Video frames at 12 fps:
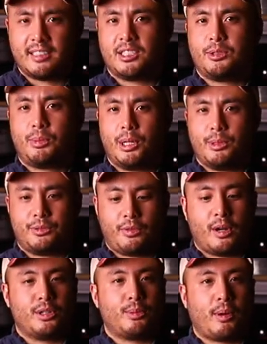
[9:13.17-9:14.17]
it's just pretty much for
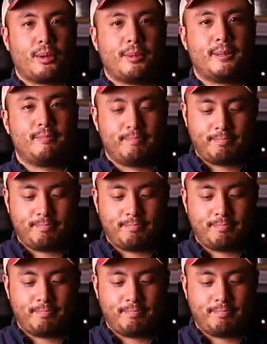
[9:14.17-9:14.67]
art department.